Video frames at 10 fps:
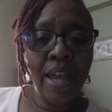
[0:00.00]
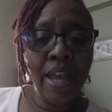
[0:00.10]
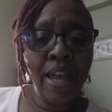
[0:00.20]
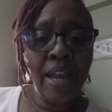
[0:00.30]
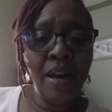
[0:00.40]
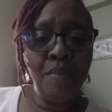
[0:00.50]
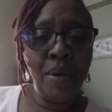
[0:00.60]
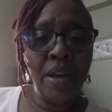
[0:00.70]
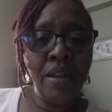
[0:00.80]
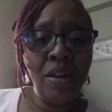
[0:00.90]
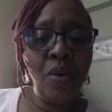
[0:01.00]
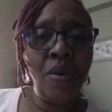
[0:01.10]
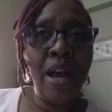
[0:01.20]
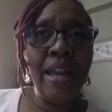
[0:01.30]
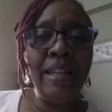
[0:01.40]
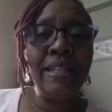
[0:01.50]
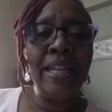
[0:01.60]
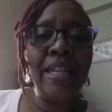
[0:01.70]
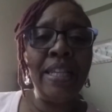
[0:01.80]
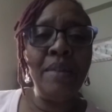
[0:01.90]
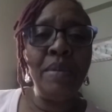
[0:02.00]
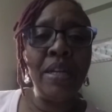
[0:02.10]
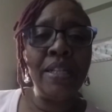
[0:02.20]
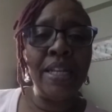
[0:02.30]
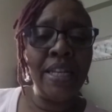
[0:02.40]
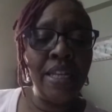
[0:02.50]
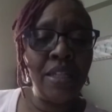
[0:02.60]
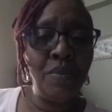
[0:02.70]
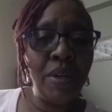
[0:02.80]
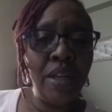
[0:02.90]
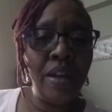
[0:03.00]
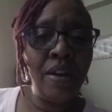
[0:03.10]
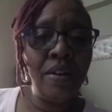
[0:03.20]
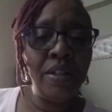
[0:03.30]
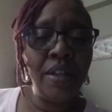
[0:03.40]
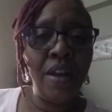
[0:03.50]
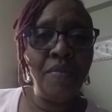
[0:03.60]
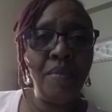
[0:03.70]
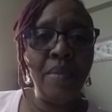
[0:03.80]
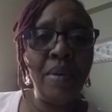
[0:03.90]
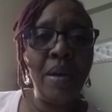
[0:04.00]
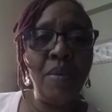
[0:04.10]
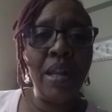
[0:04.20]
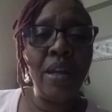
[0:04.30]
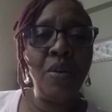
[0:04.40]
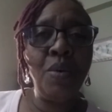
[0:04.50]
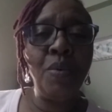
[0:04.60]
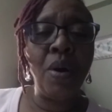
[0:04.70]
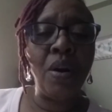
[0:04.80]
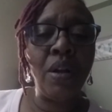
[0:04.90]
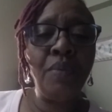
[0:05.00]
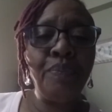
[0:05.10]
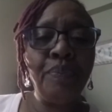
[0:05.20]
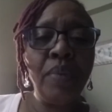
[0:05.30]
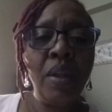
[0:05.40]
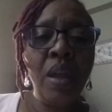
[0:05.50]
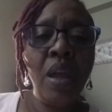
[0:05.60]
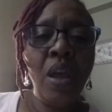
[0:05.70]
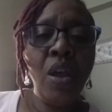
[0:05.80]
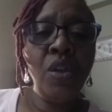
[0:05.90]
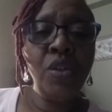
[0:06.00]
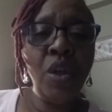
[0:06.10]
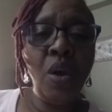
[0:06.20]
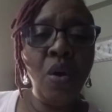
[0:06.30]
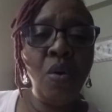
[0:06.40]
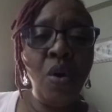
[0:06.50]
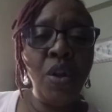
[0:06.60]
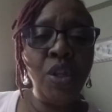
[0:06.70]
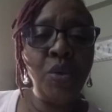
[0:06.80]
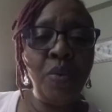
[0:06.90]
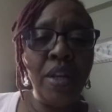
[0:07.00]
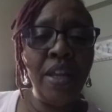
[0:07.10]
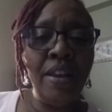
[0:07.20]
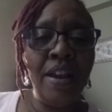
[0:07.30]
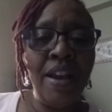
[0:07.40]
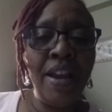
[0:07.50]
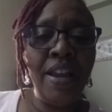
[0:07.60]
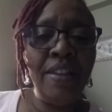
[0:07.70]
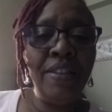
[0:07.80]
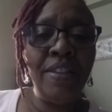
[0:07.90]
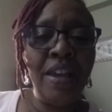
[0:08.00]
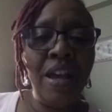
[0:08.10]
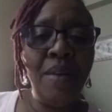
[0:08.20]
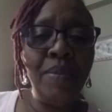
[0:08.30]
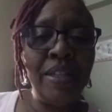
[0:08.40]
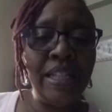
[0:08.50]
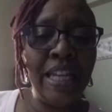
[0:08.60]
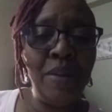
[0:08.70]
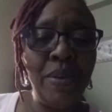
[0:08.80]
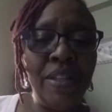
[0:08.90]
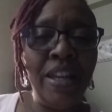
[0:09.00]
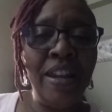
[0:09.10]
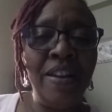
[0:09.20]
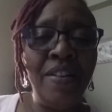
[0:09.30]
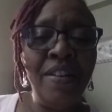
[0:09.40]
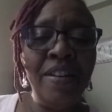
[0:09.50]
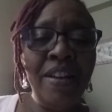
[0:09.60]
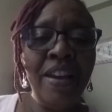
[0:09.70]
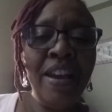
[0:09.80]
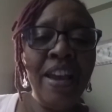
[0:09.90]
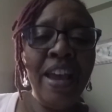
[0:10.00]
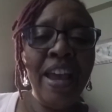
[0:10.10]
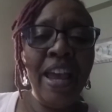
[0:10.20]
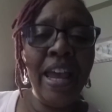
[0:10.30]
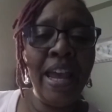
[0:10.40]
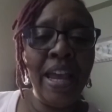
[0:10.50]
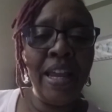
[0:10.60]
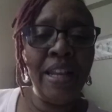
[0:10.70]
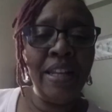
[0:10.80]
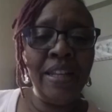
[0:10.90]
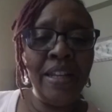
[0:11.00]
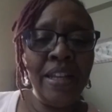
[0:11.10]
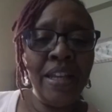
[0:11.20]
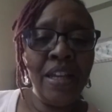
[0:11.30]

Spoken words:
But I didn't say anything because I needed someone here to care for my mom while I go to work. So on the 29th, this lady was here, and